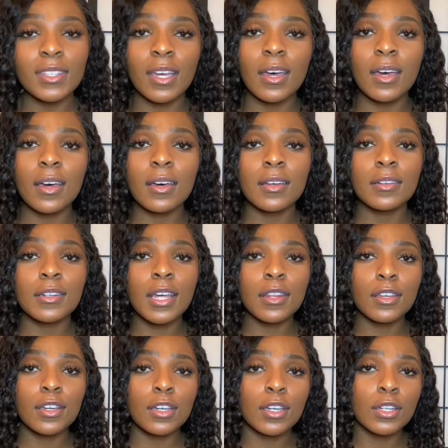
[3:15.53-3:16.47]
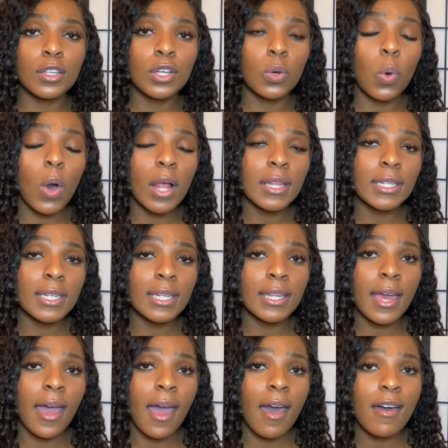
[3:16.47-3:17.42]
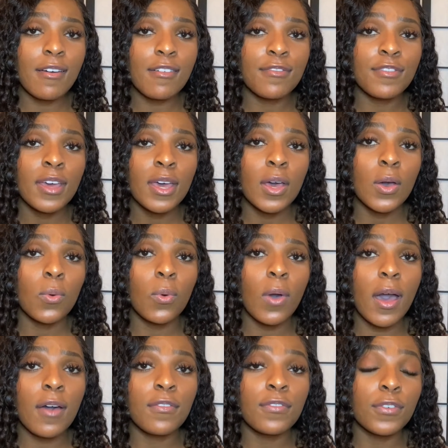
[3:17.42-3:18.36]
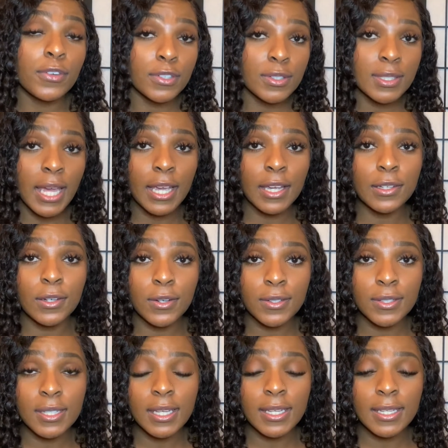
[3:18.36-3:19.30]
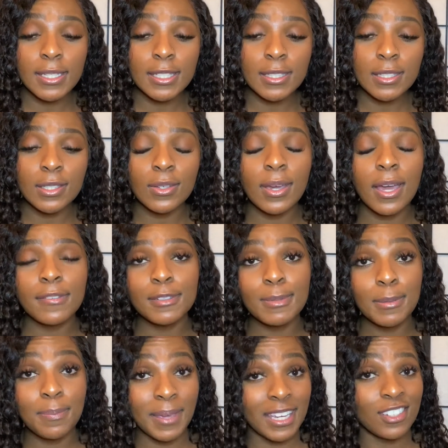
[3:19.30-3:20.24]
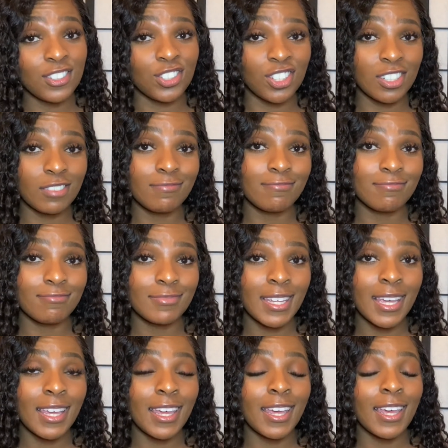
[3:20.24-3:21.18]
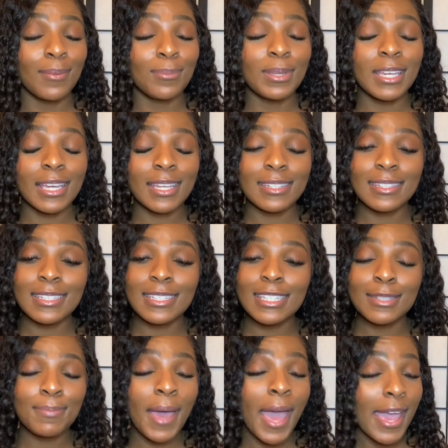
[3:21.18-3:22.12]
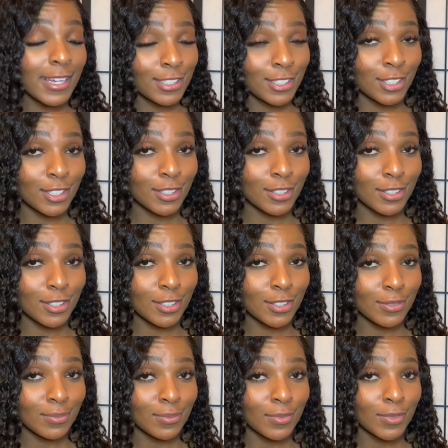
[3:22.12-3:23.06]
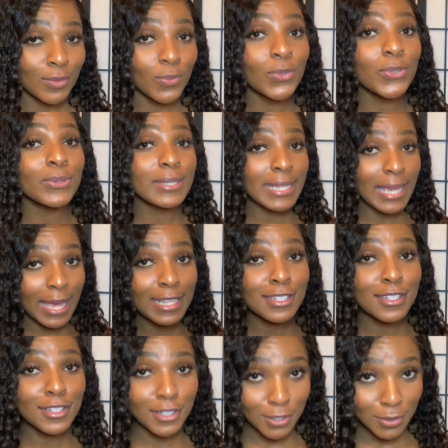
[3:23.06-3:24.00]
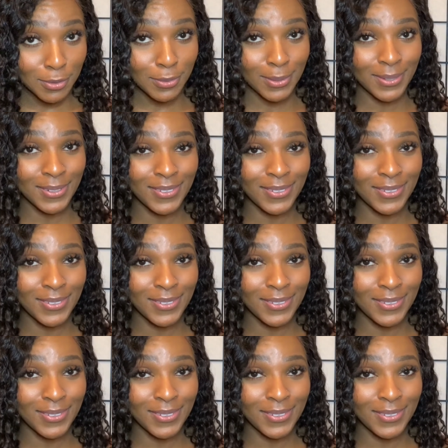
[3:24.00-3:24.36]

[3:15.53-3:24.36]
Another good quality to have for a psych nurse is you have to be patient, because these patients will test you.